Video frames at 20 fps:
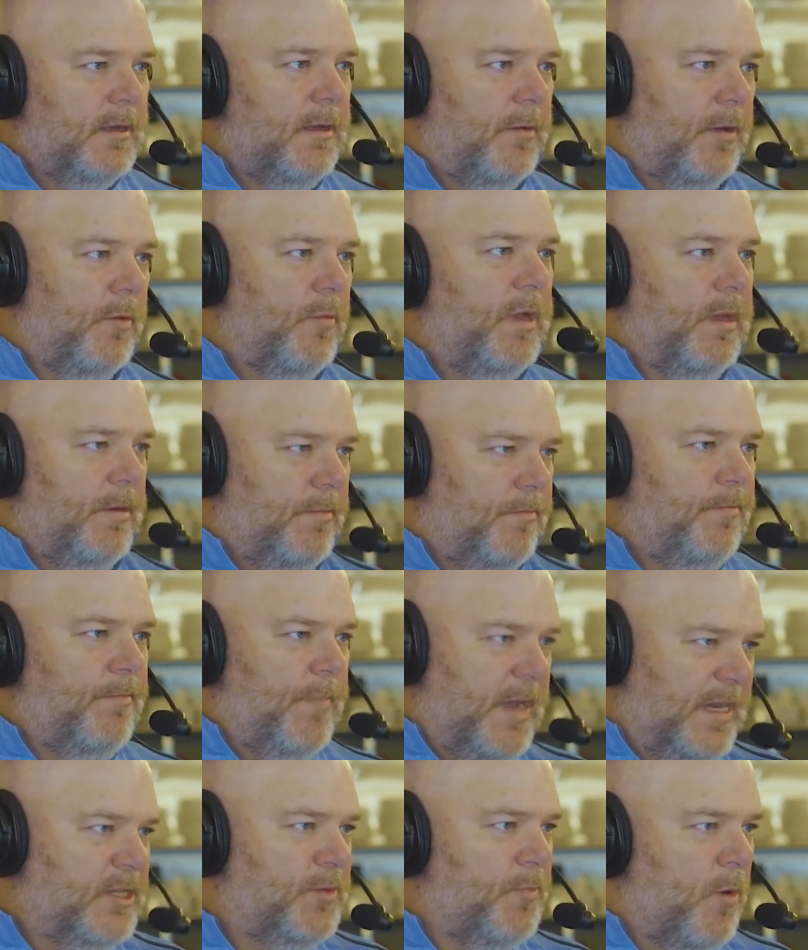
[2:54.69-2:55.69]
I mean, we had
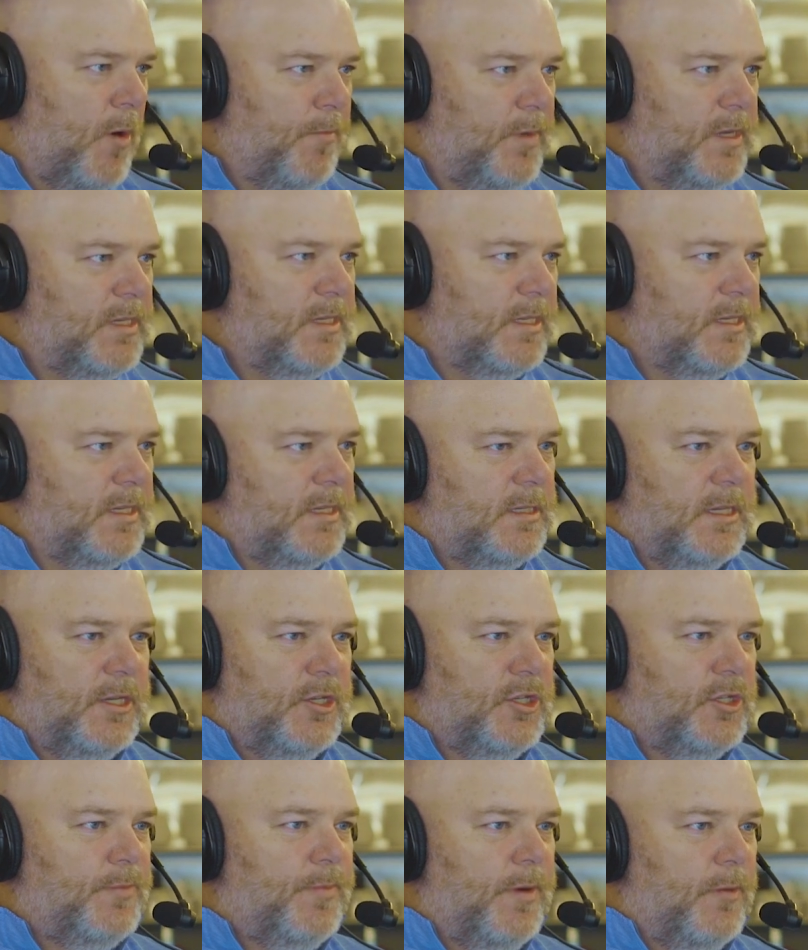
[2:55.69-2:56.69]
made smart business
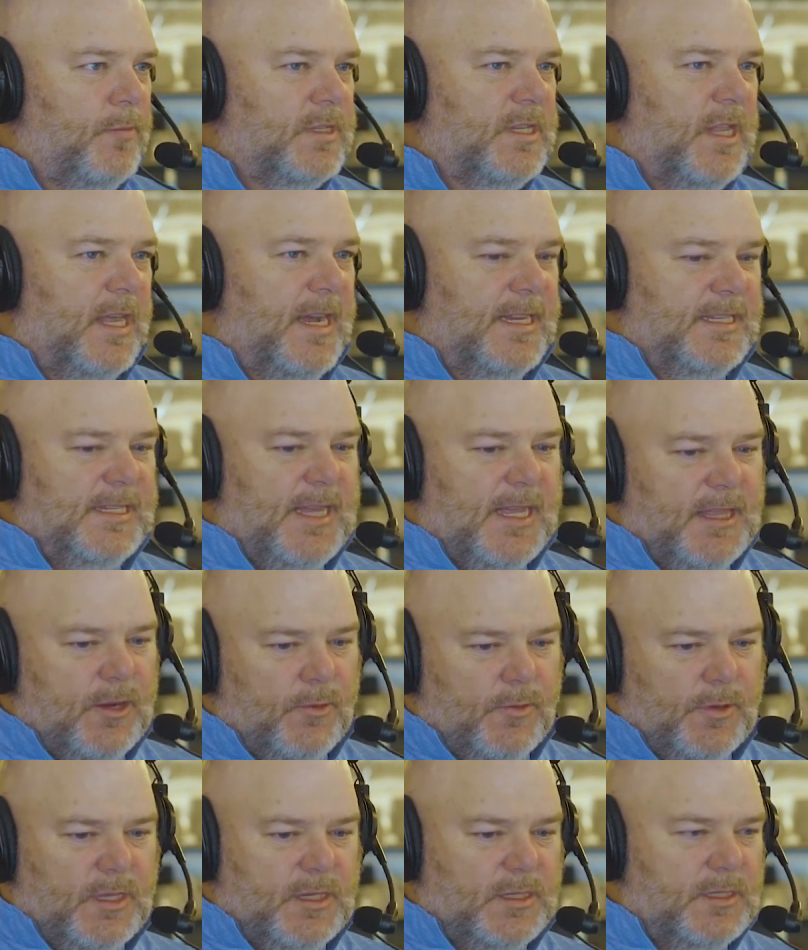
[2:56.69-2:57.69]
decisions, but it wasn't like I sat
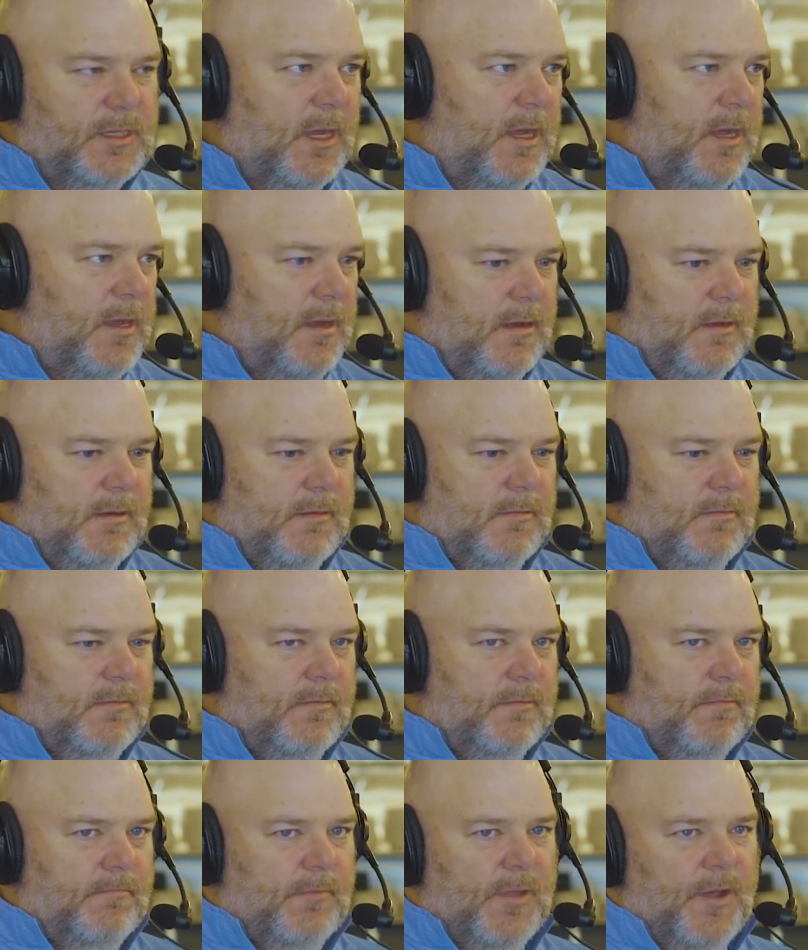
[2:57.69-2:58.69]
there with this,
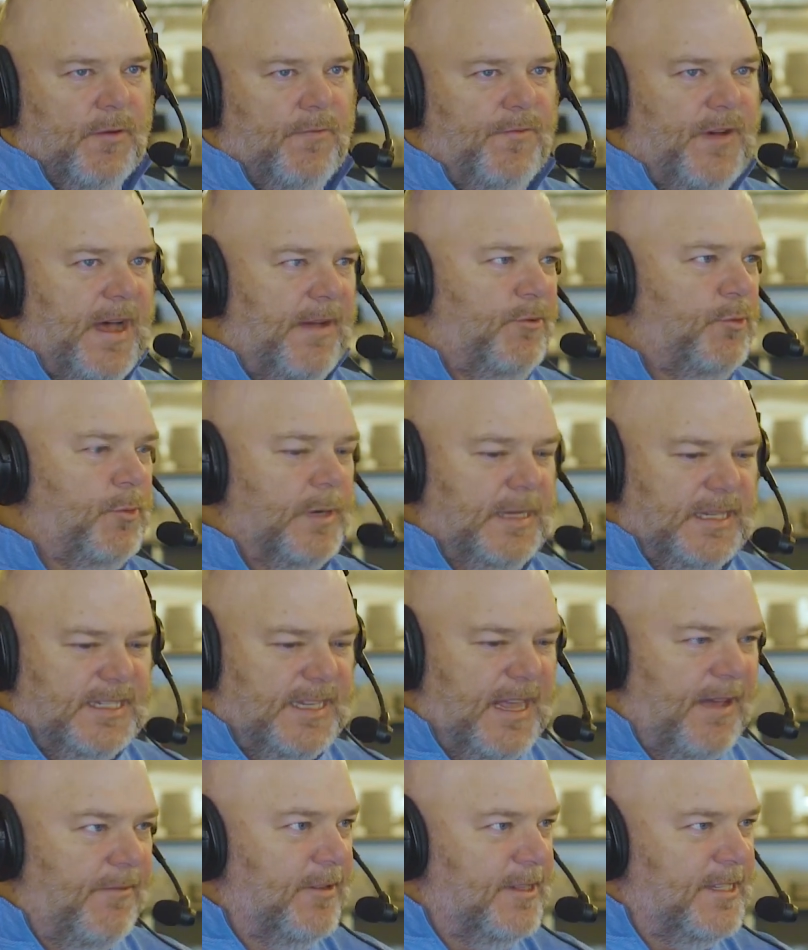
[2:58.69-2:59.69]
you know, five
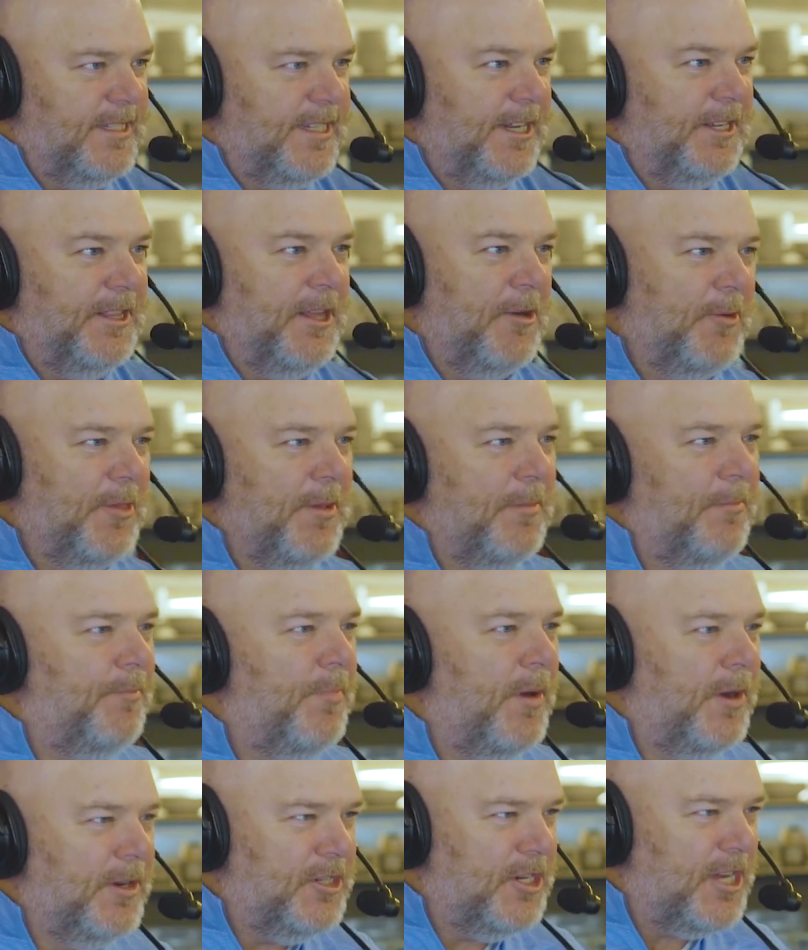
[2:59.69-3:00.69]
twenty-seven sitting there with a
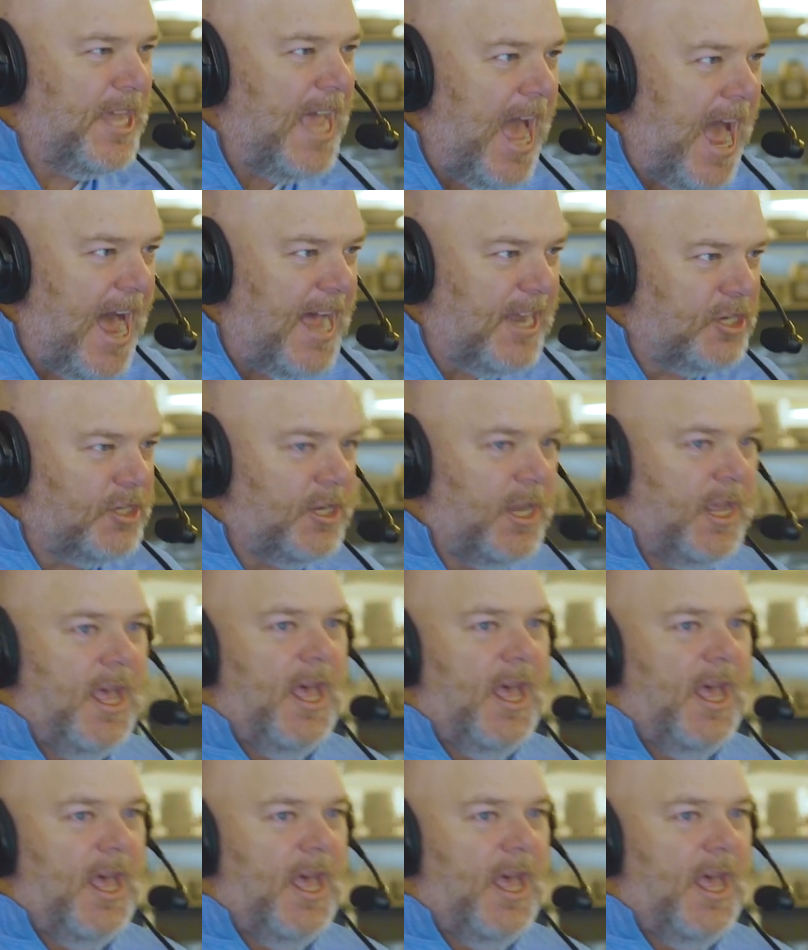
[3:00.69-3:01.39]
bunch of cash.